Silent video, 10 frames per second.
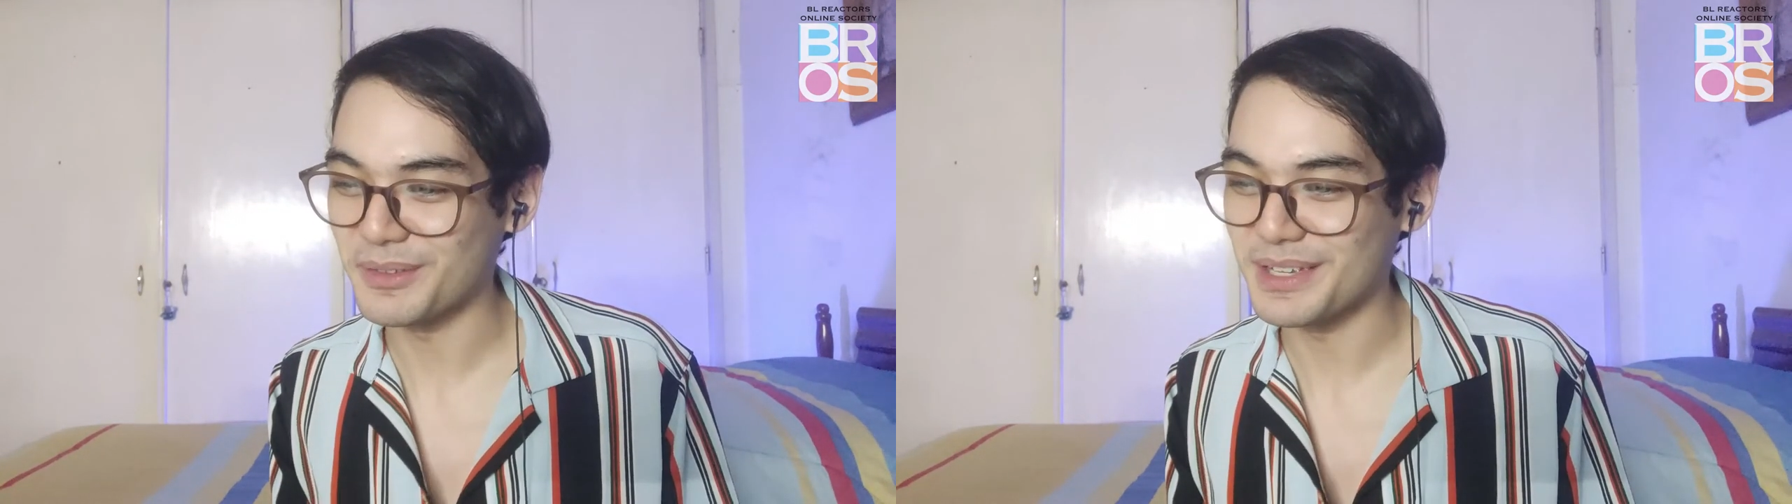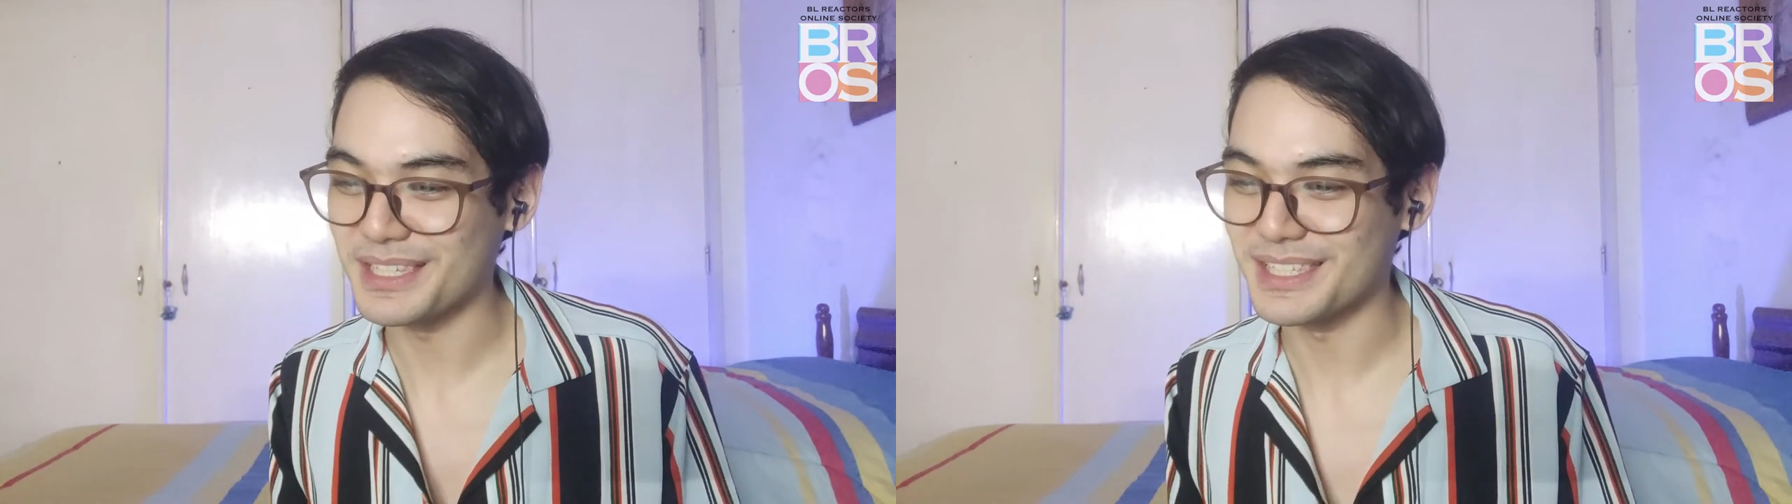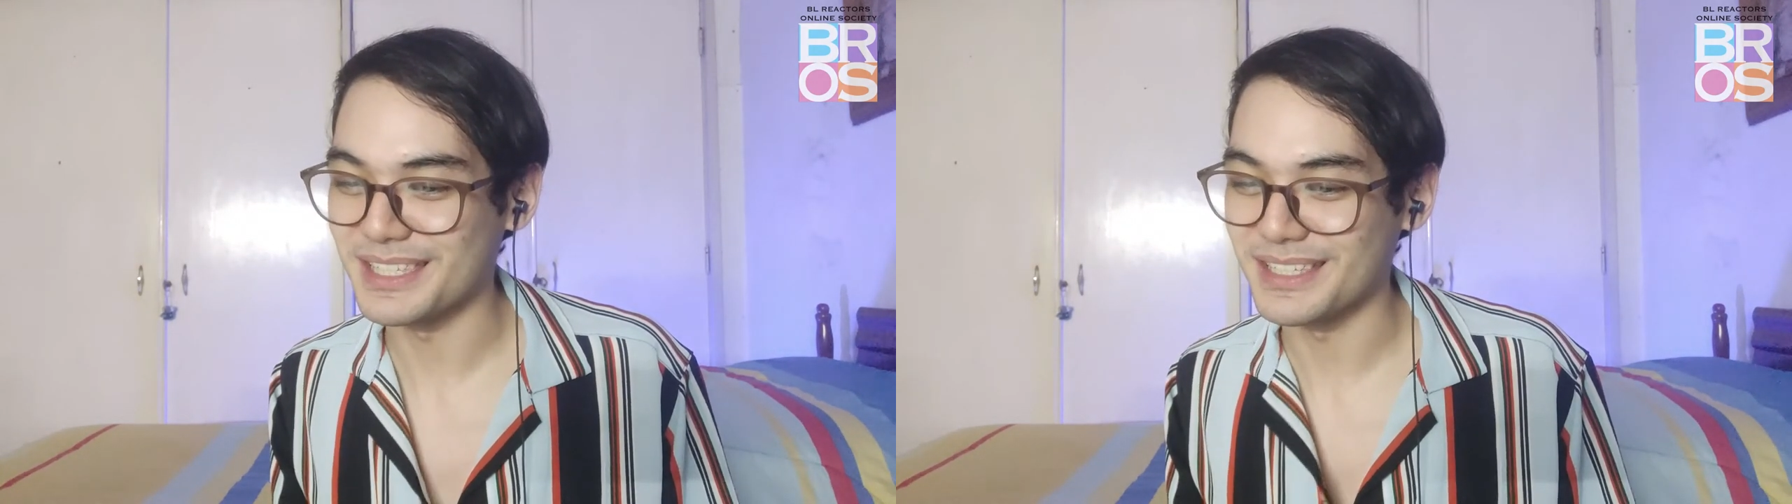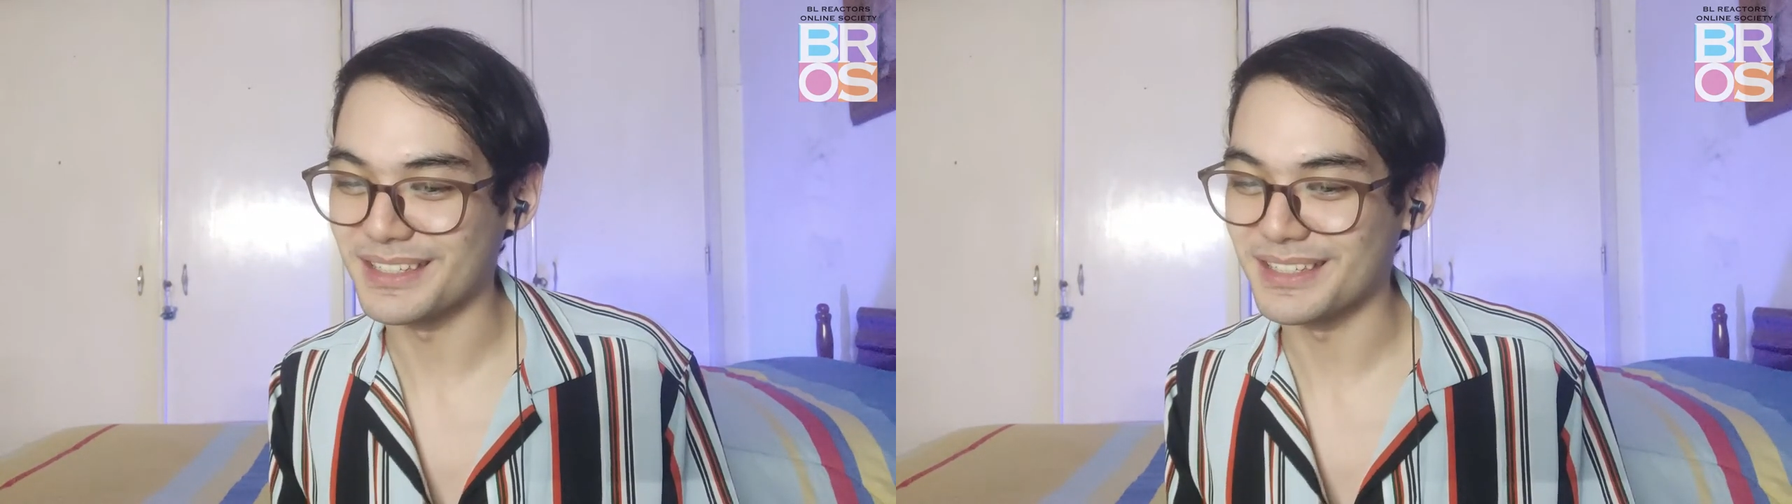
was